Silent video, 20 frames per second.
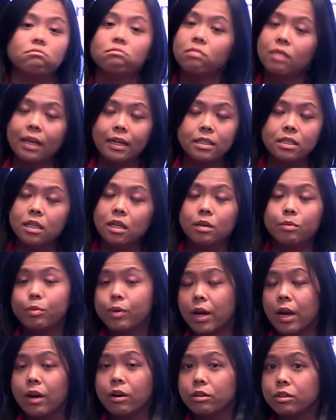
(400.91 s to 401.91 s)
they did
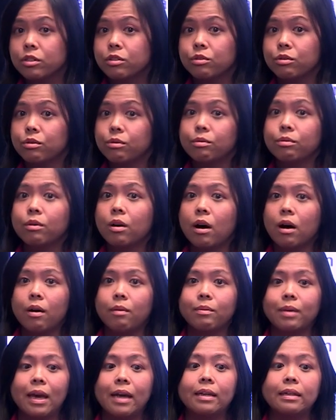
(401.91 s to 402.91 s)
prior to
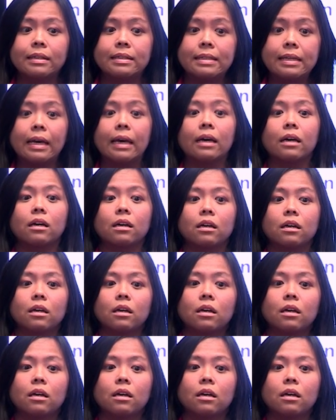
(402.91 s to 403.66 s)
um, getting sick.